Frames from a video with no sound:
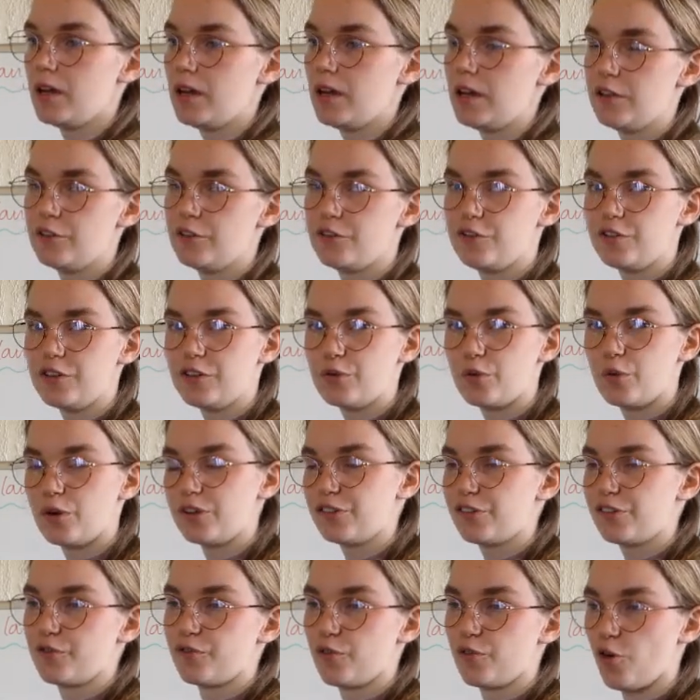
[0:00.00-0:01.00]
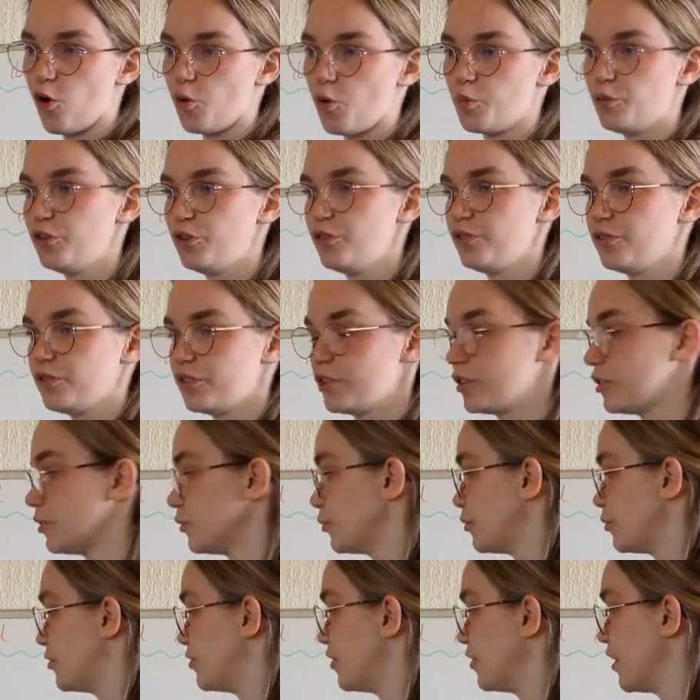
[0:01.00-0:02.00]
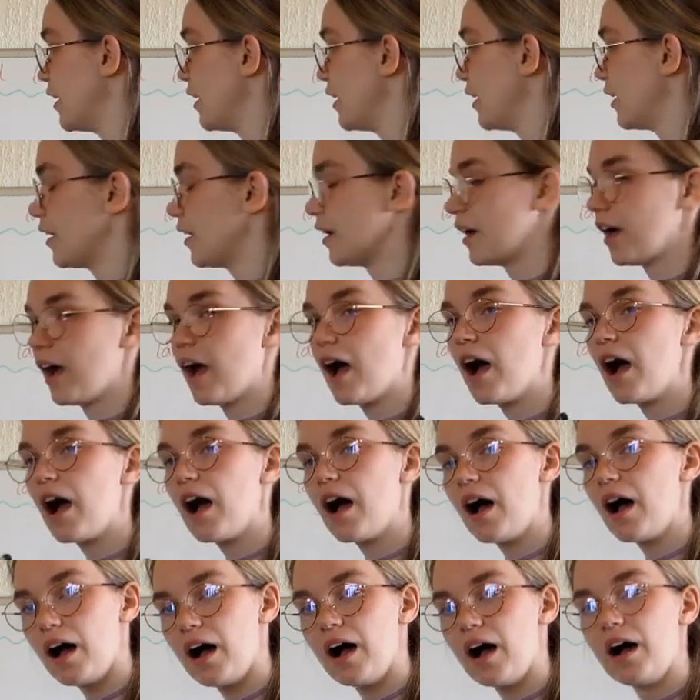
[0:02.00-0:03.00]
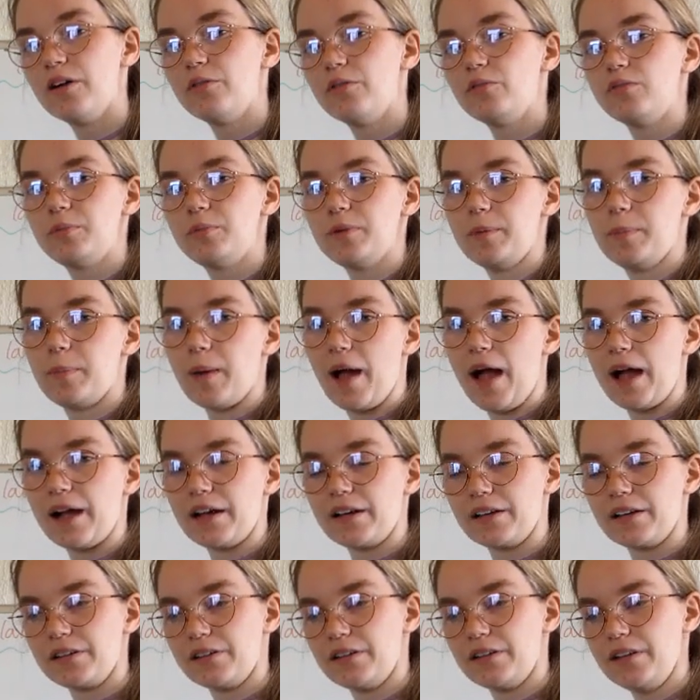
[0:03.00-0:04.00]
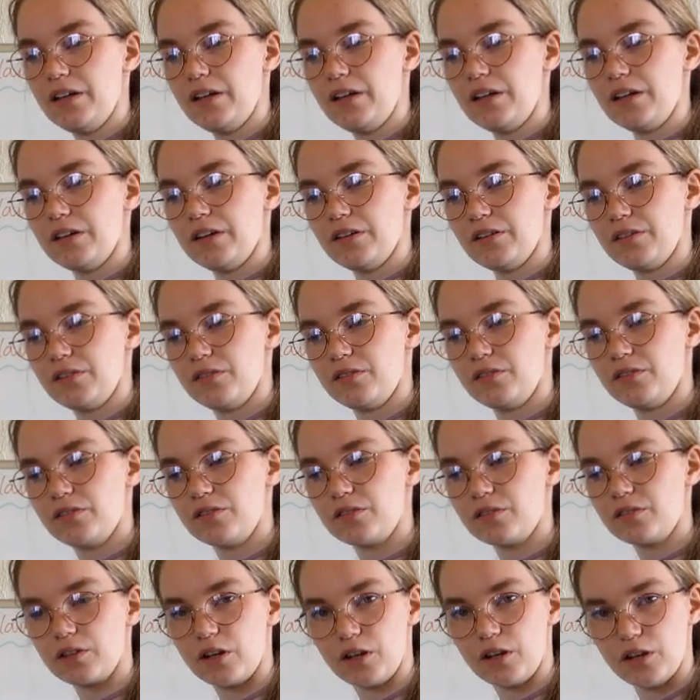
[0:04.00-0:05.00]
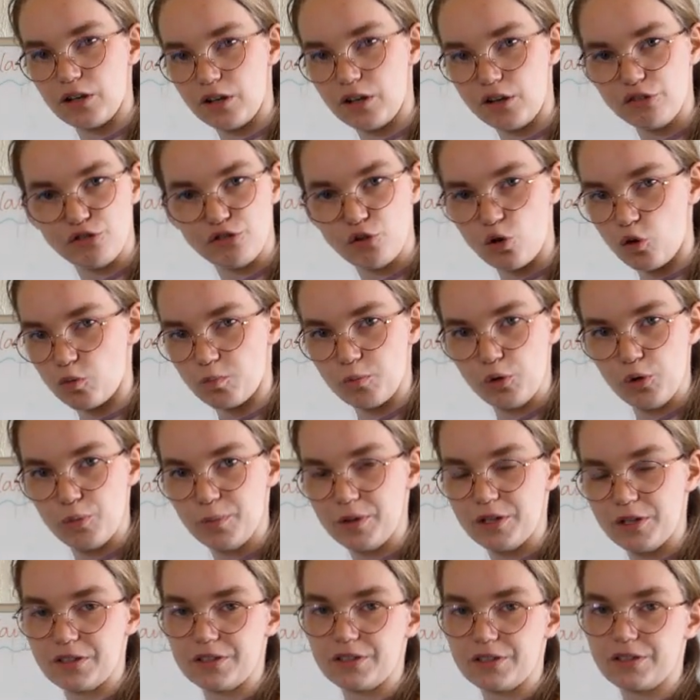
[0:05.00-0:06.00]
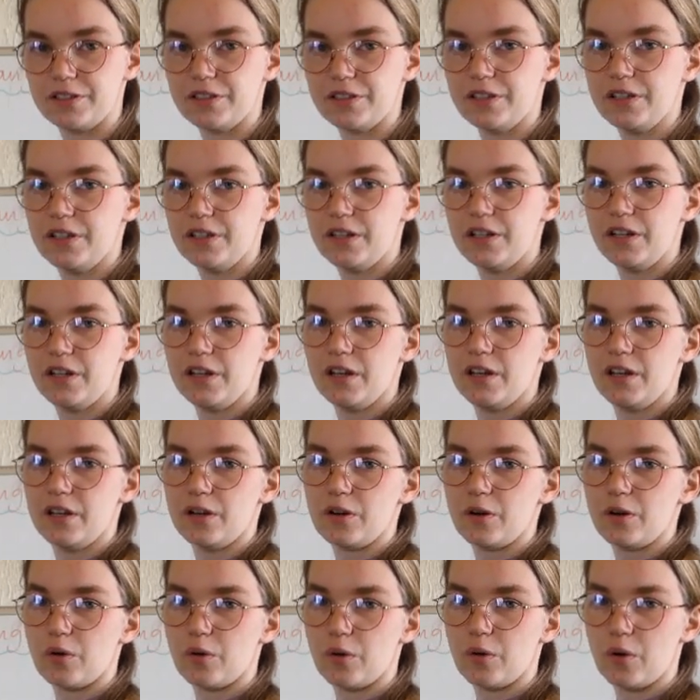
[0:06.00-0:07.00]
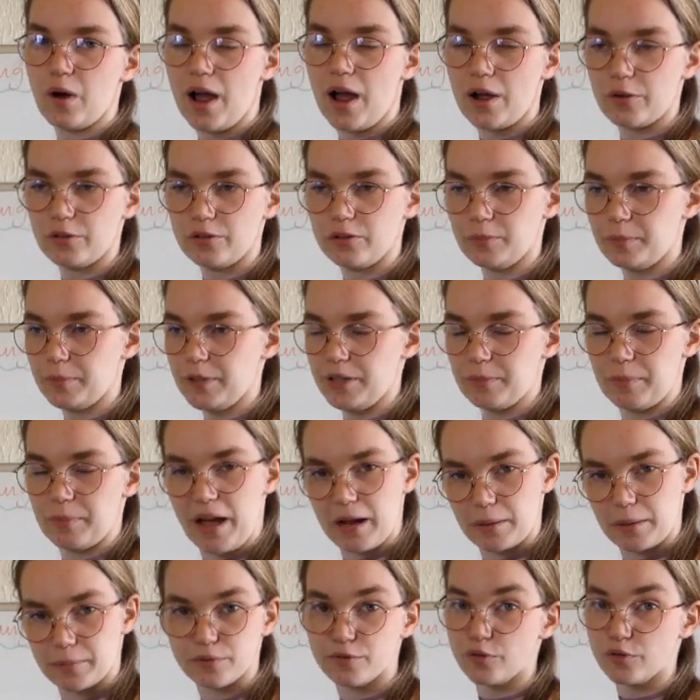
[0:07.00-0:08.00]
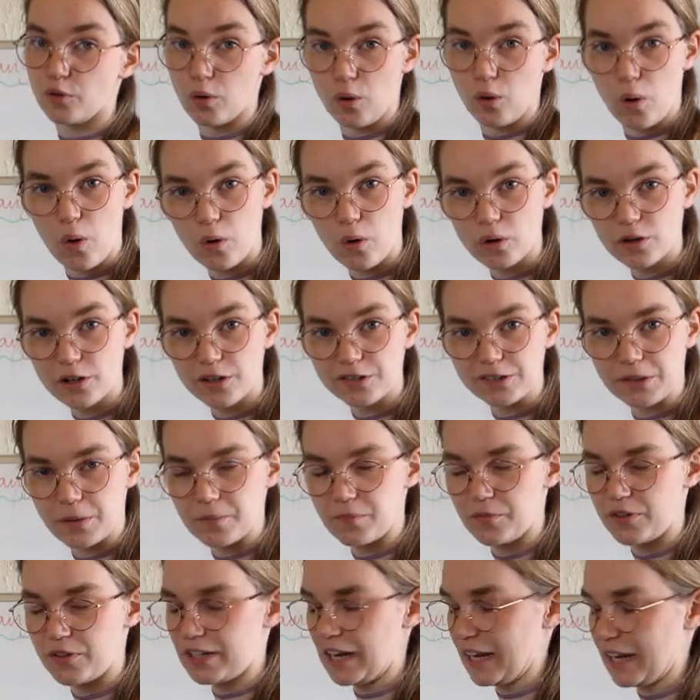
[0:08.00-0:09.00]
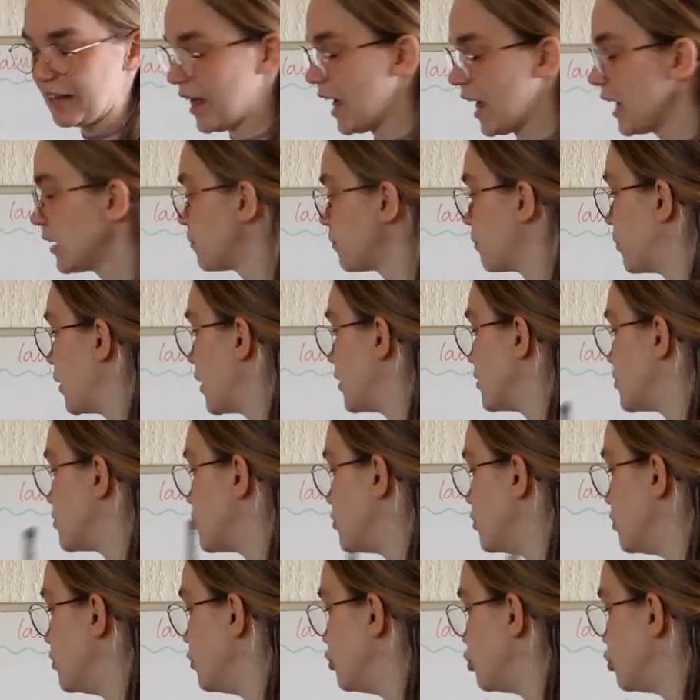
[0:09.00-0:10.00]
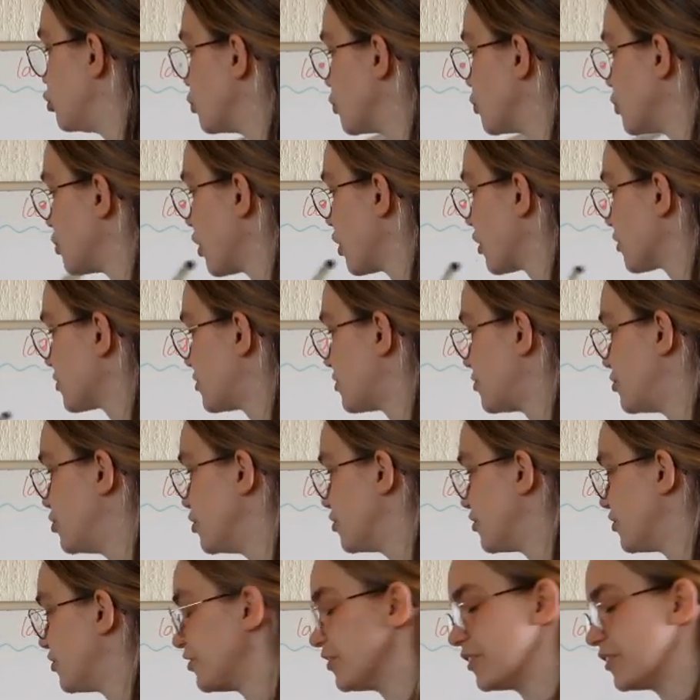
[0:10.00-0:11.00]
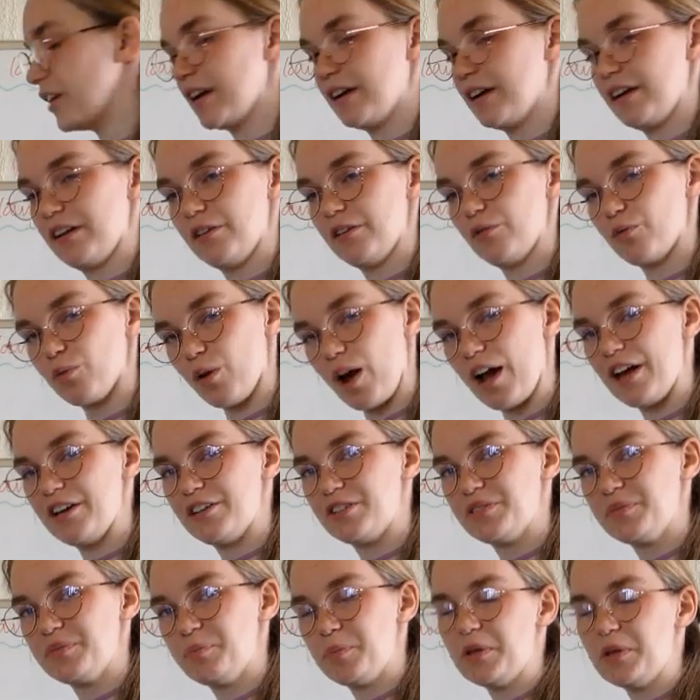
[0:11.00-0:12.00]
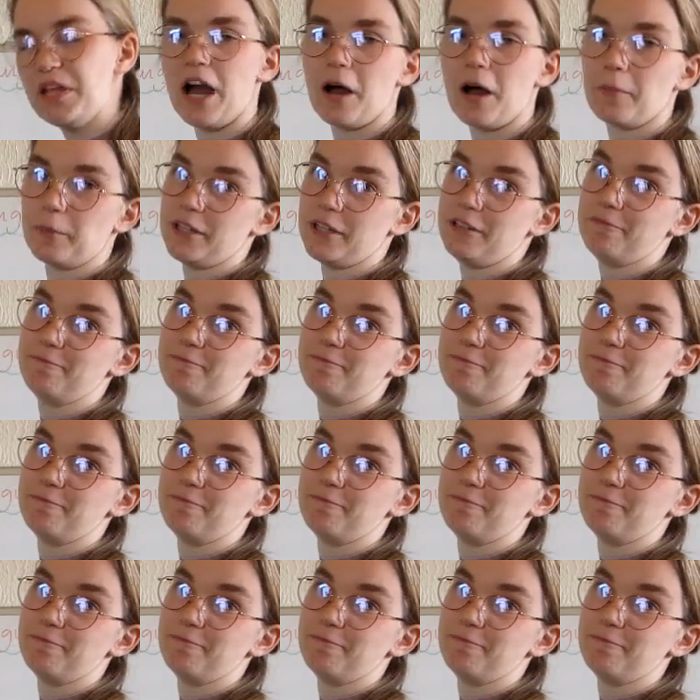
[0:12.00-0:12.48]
If it was formal, you'd say I will be back in a short moment, or I will be back before long, or something like that, but you would not just say it right, PRB.